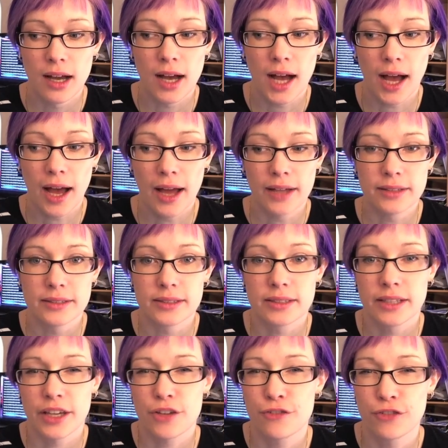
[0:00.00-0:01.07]
And
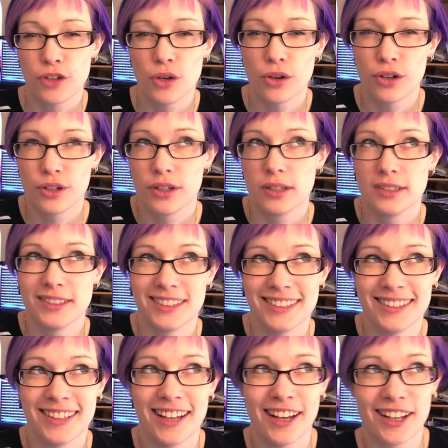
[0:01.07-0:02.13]
if you're
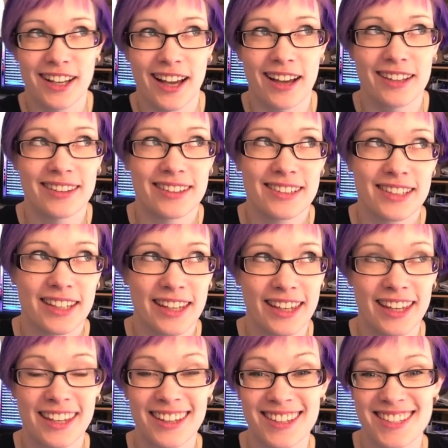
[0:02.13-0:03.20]
kind
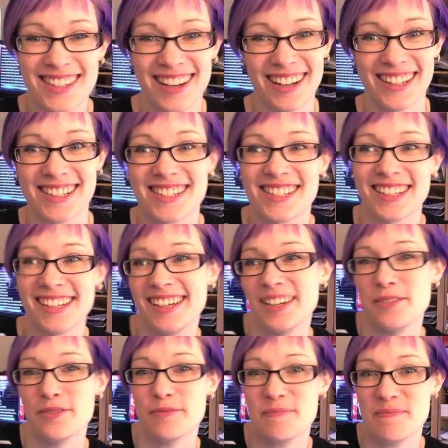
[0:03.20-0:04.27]
geeky
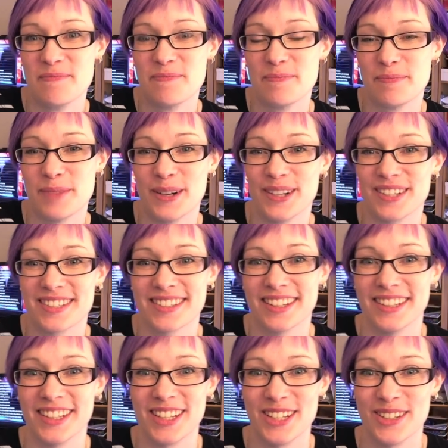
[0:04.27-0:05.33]
scientist
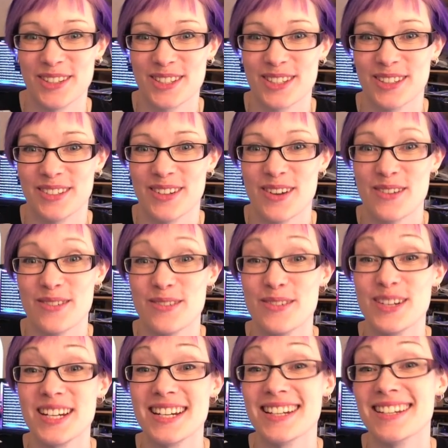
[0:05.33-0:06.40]
person, you should
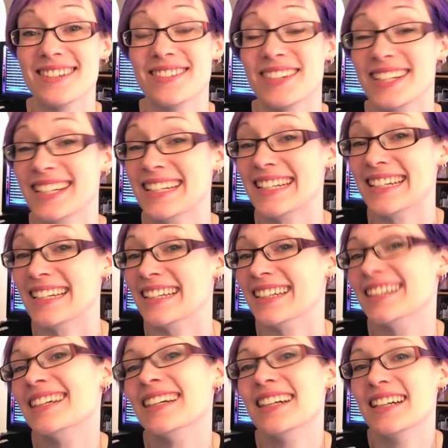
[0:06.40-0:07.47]
really, really
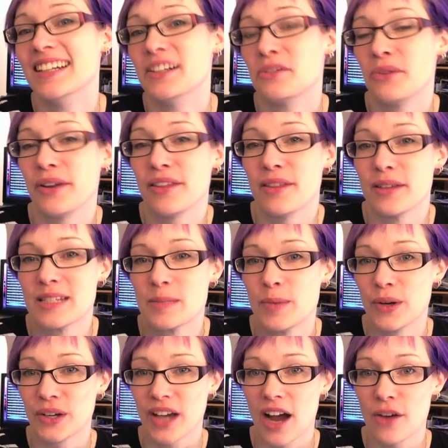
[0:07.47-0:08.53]
read this
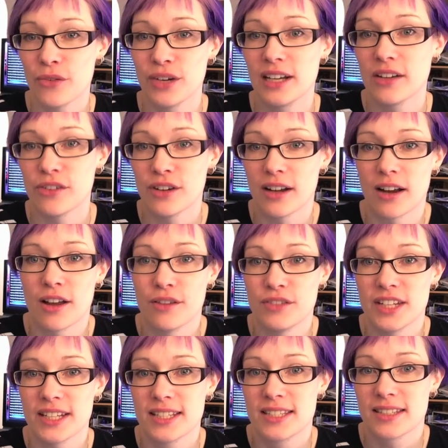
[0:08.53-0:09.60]
book. I really, really loved
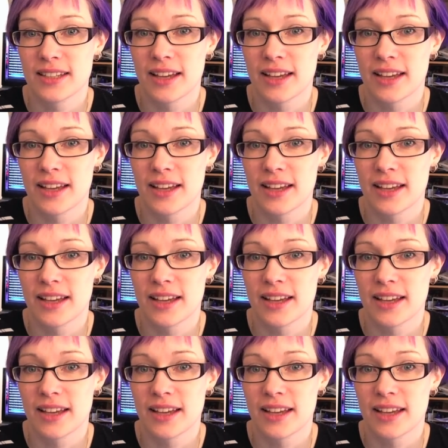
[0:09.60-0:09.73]
it.